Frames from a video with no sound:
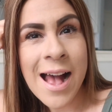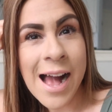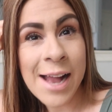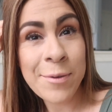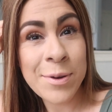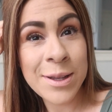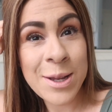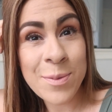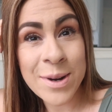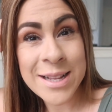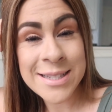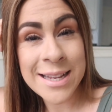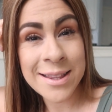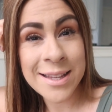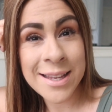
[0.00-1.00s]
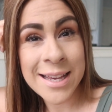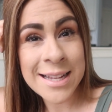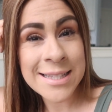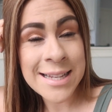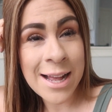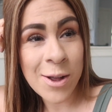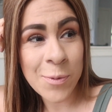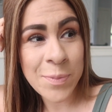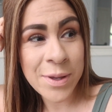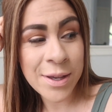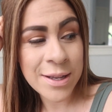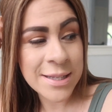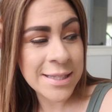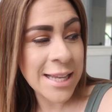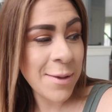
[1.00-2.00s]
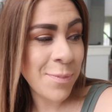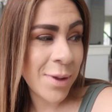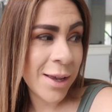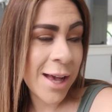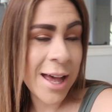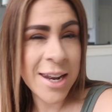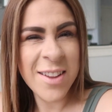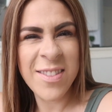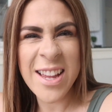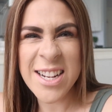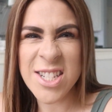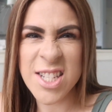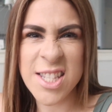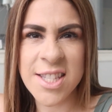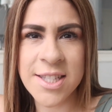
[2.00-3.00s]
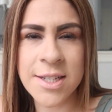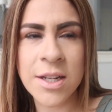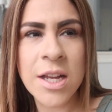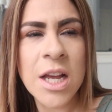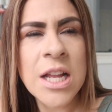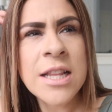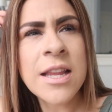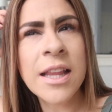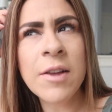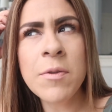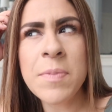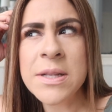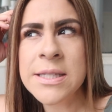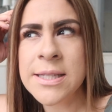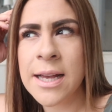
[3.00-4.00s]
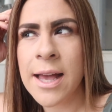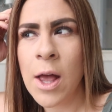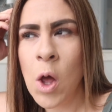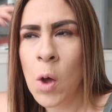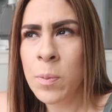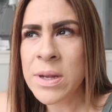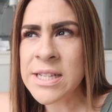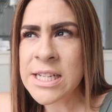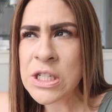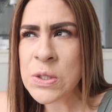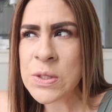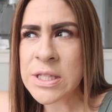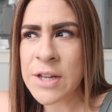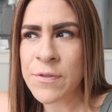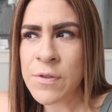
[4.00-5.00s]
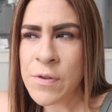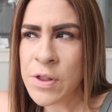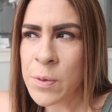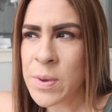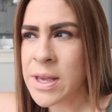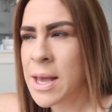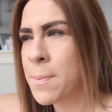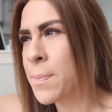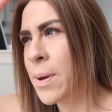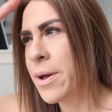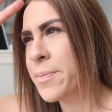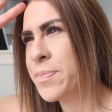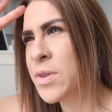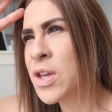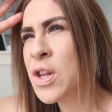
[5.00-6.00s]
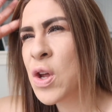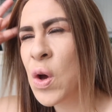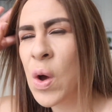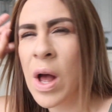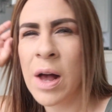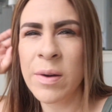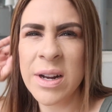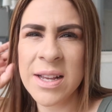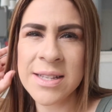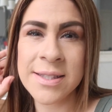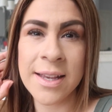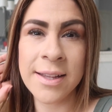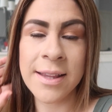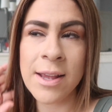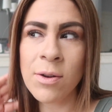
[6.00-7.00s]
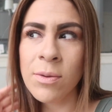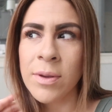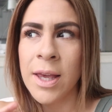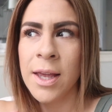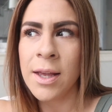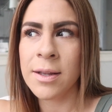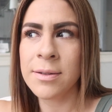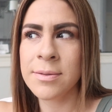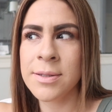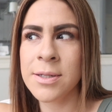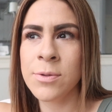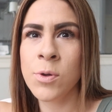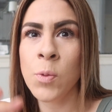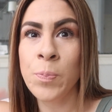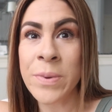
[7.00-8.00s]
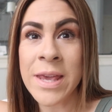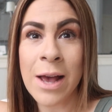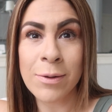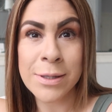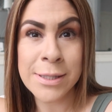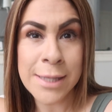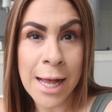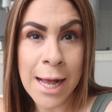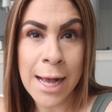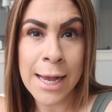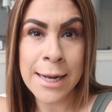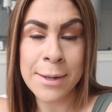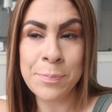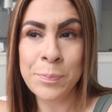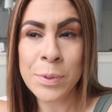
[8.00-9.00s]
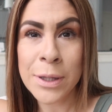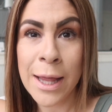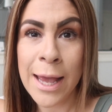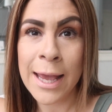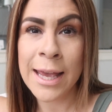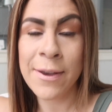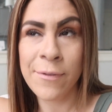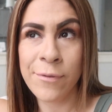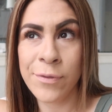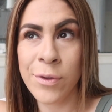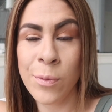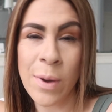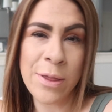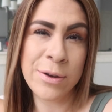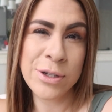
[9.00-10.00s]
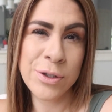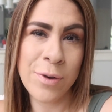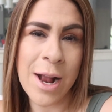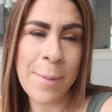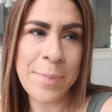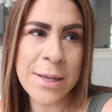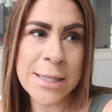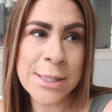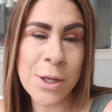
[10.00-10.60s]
I really want to take the kids out, because they've been kind of like, just not that we've been stuck at home, we did do stuff over the weekend, but you know how it is, like they don't get to be outside and play if the weather's crappy.